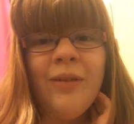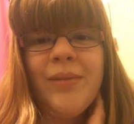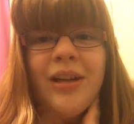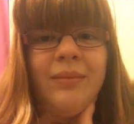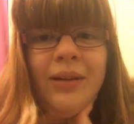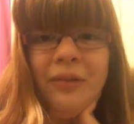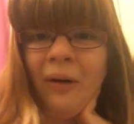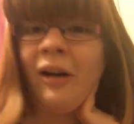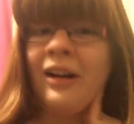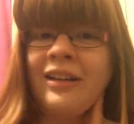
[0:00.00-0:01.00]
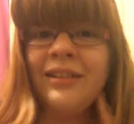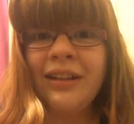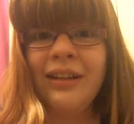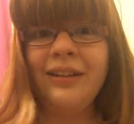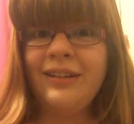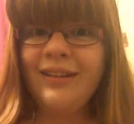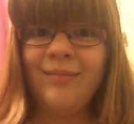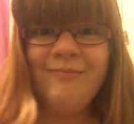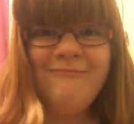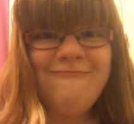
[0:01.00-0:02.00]
everybody's been crying
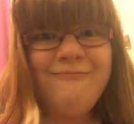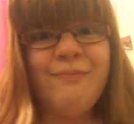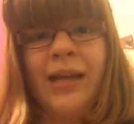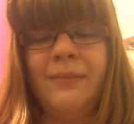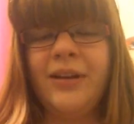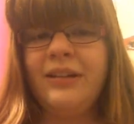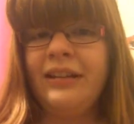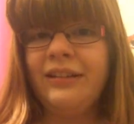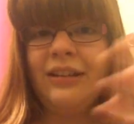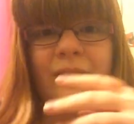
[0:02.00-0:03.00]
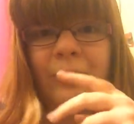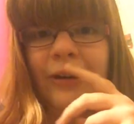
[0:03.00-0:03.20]
since maybe season